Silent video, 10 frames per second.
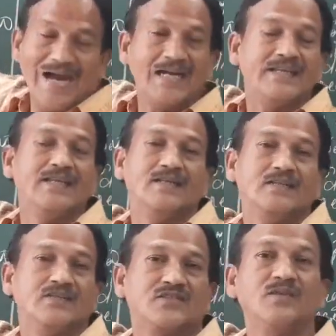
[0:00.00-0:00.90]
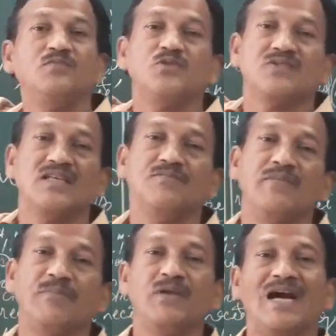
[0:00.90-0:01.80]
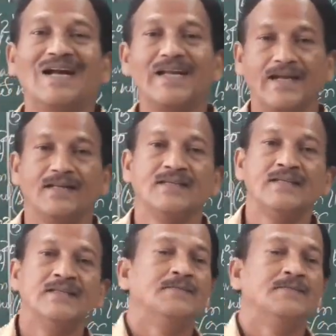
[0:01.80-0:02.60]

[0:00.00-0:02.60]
add here, some question may be added